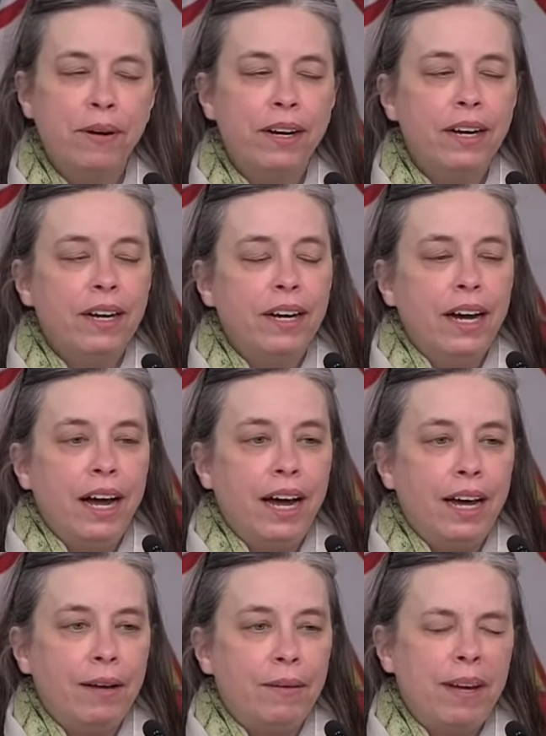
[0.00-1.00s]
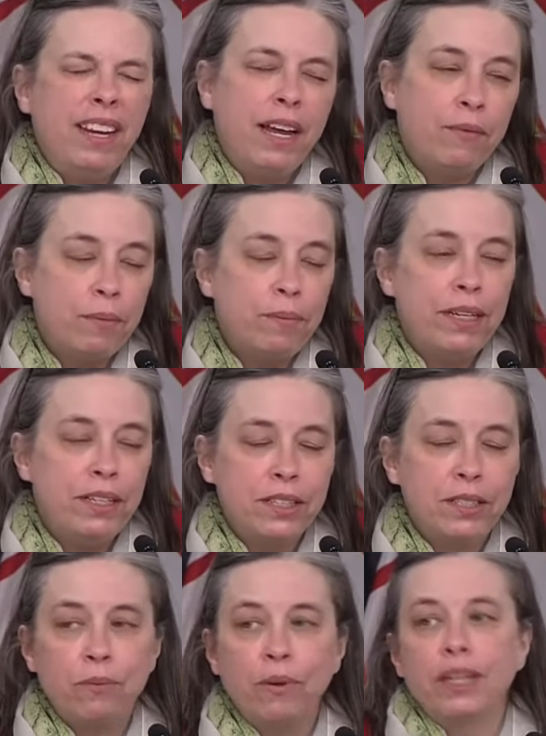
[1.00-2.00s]
But and that would be
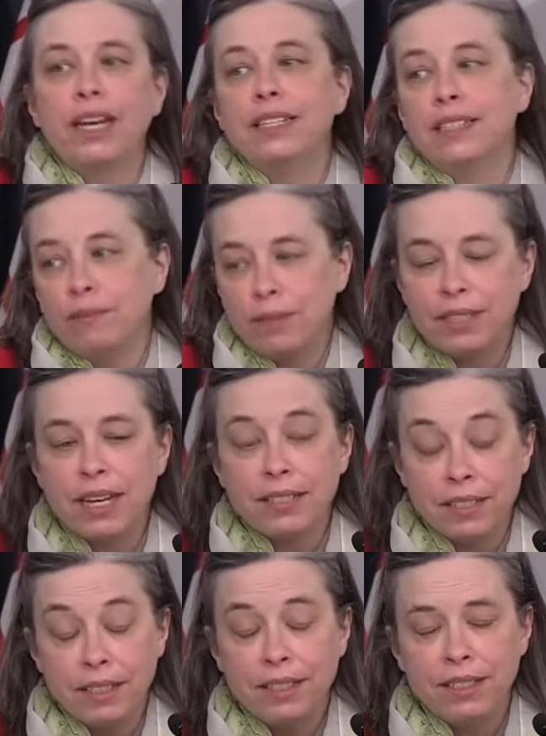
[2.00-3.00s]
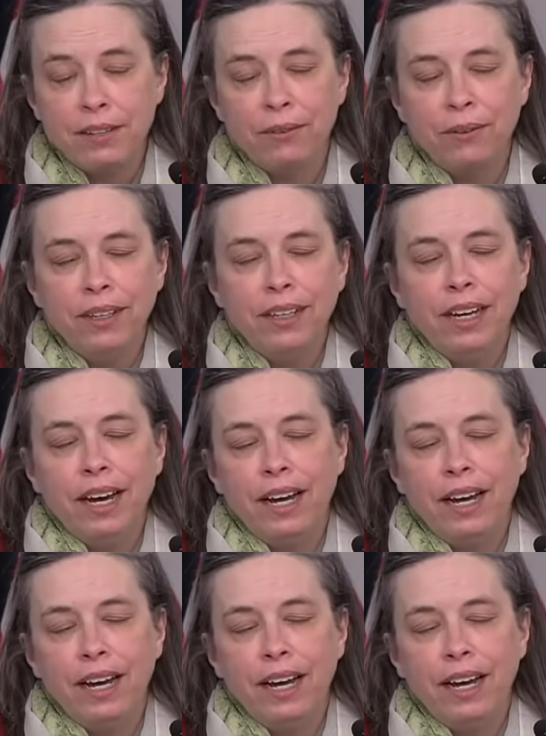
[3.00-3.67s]
just one case that was tested. So